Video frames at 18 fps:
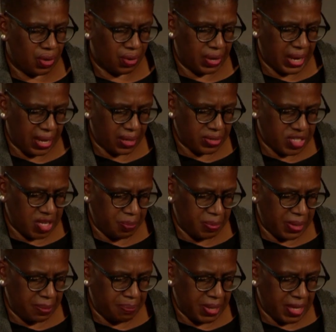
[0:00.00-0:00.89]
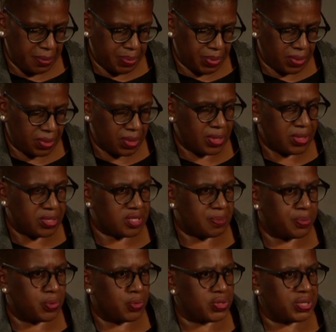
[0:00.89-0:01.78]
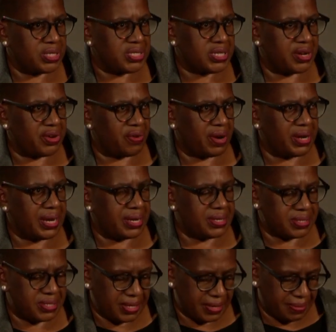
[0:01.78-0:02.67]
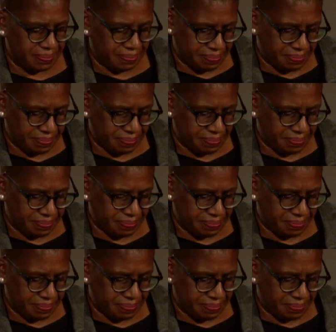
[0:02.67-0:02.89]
on LGB people supporting gender identity.